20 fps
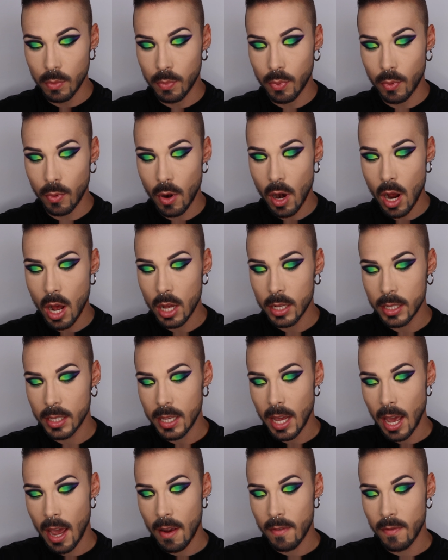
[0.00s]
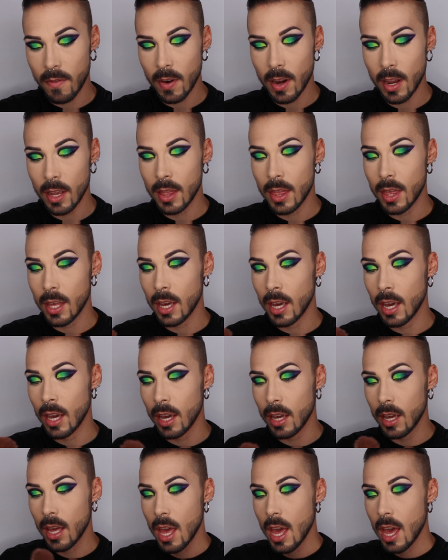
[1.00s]
to bronze
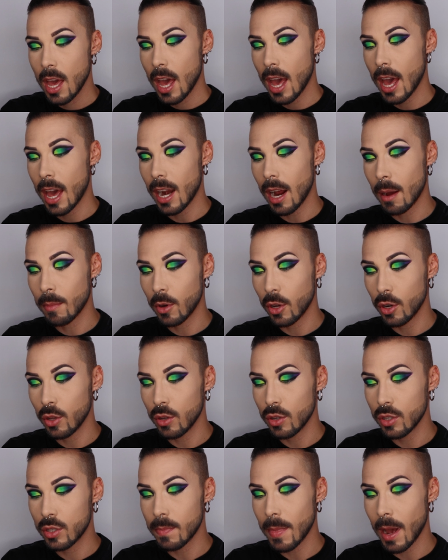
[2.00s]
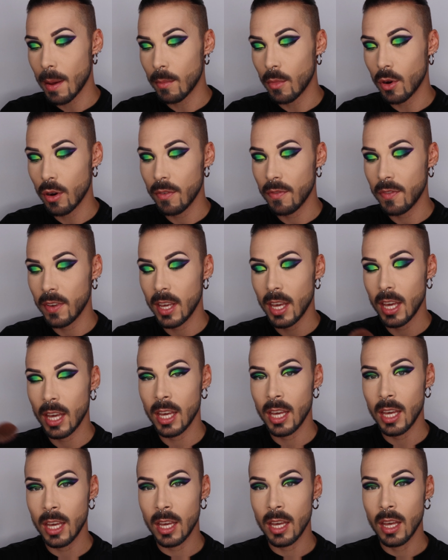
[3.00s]
everything. And I'm going to use my Morphe
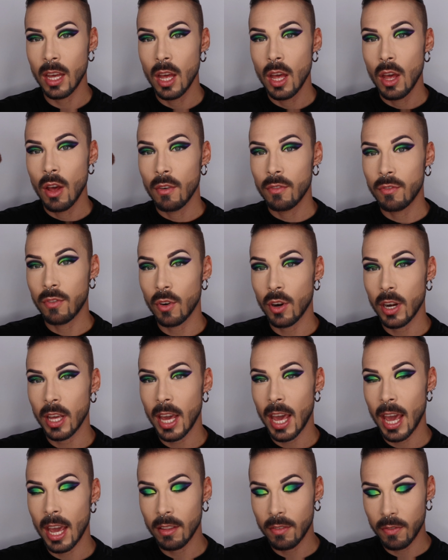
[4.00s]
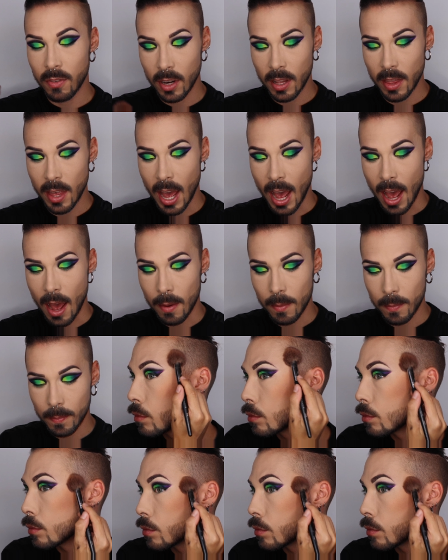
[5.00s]
E48 for that.